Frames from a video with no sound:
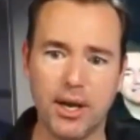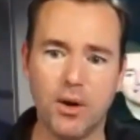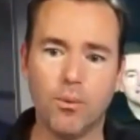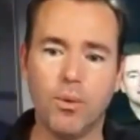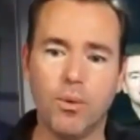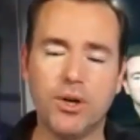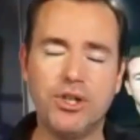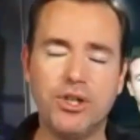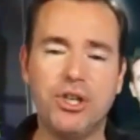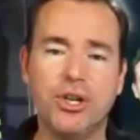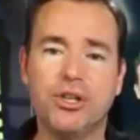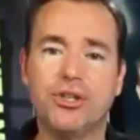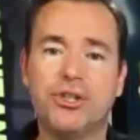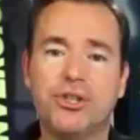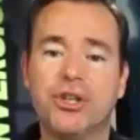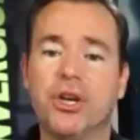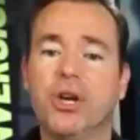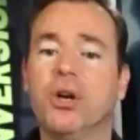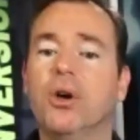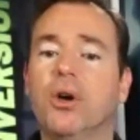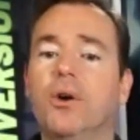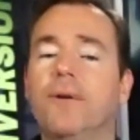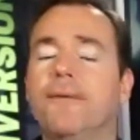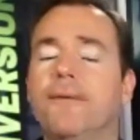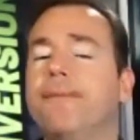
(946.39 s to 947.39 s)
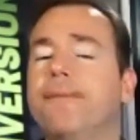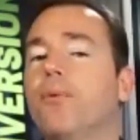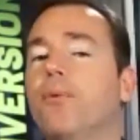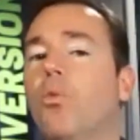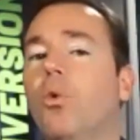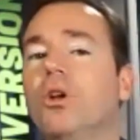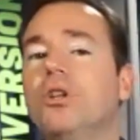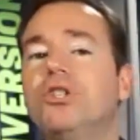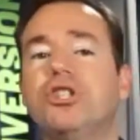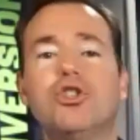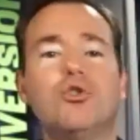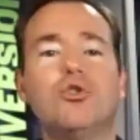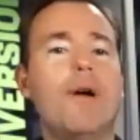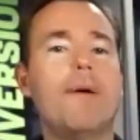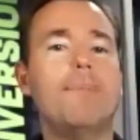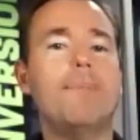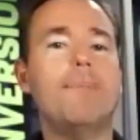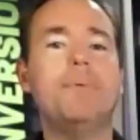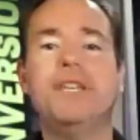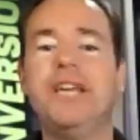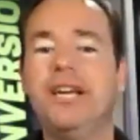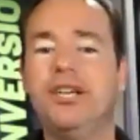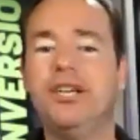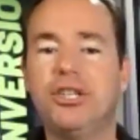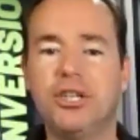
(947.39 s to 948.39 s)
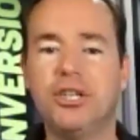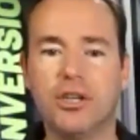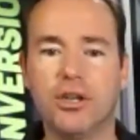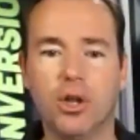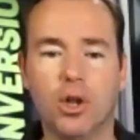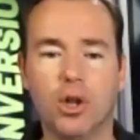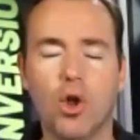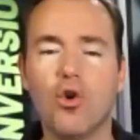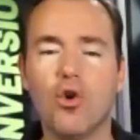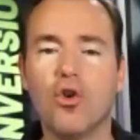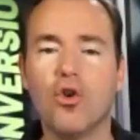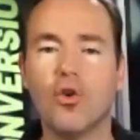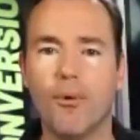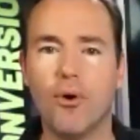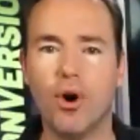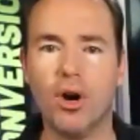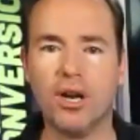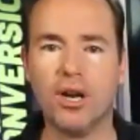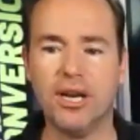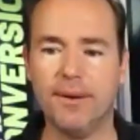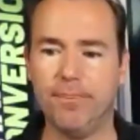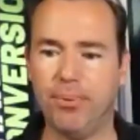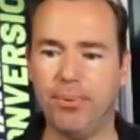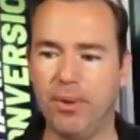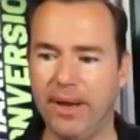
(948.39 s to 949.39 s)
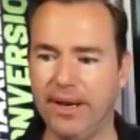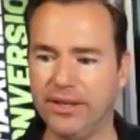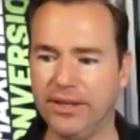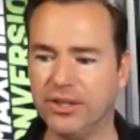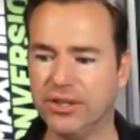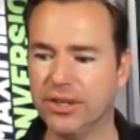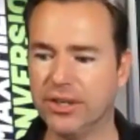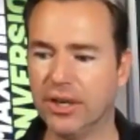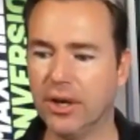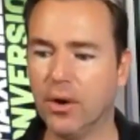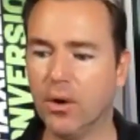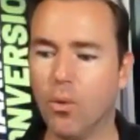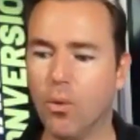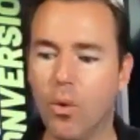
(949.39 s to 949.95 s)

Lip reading: which is, what's the reputation in the local marketplace?